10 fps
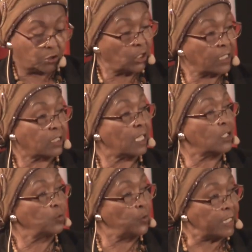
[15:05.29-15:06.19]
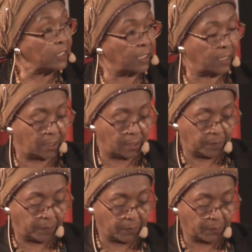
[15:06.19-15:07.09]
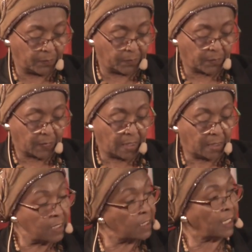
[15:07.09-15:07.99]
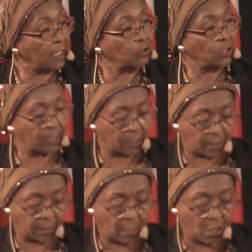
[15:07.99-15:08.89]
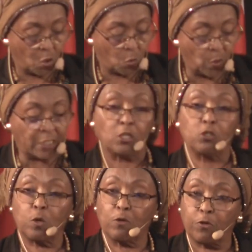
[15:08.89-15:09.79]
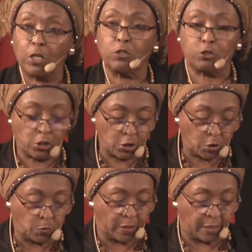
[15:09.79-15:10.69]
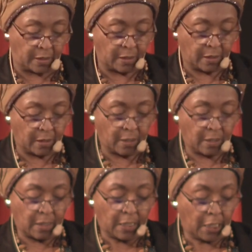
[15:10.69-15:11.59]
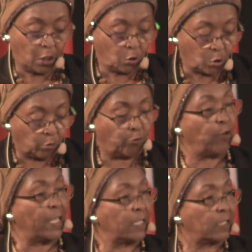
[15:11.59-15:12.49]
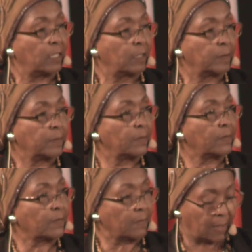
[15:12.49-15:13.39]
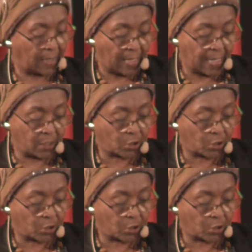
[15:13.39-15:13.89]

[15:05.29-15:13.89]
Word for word: Just as we did, these countries went into a voluntary union in good faith as